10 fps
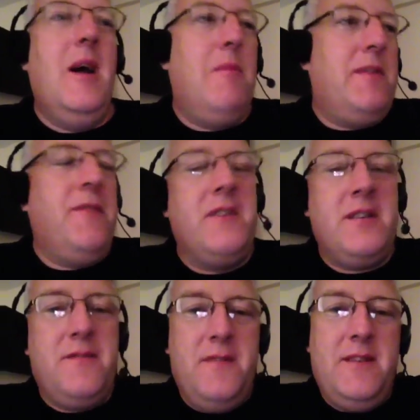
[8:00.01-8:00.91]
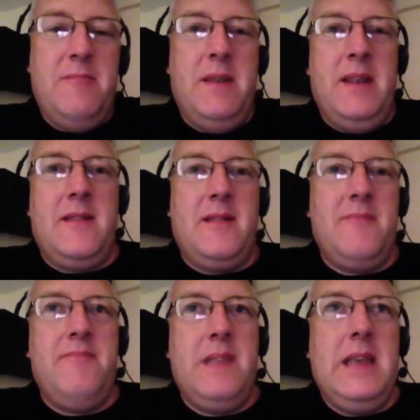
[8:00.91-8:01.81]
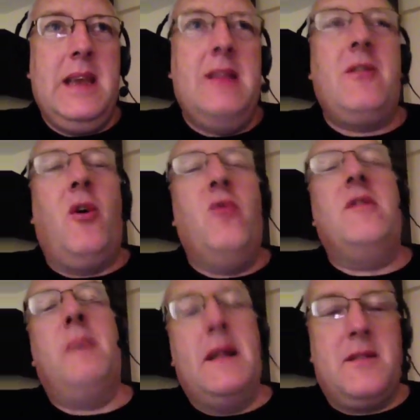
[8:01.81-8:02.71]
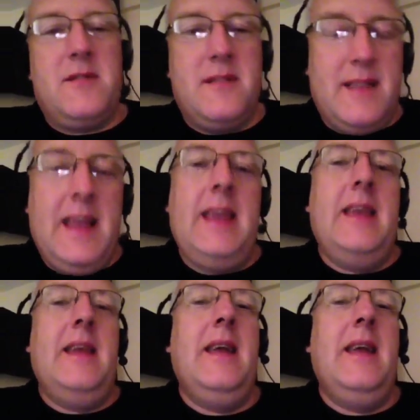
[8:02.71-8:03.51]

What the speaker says: But the first 15 minutes, it's always better to say,